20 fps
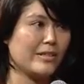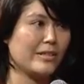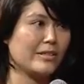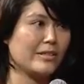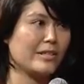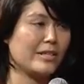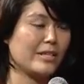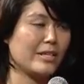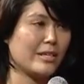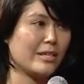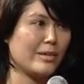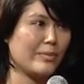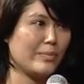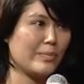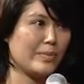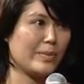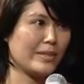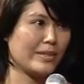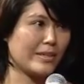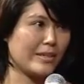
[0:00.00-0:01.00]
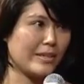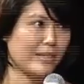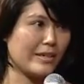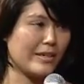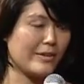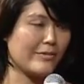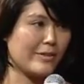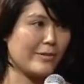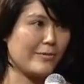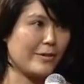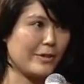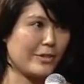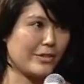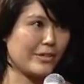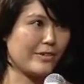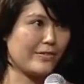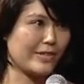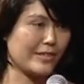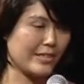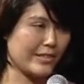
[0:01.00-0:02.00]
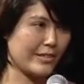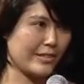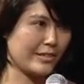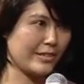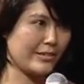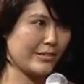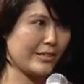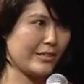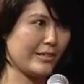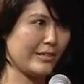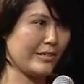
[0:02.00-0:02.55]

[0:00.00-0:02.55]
to the building of the future of this country.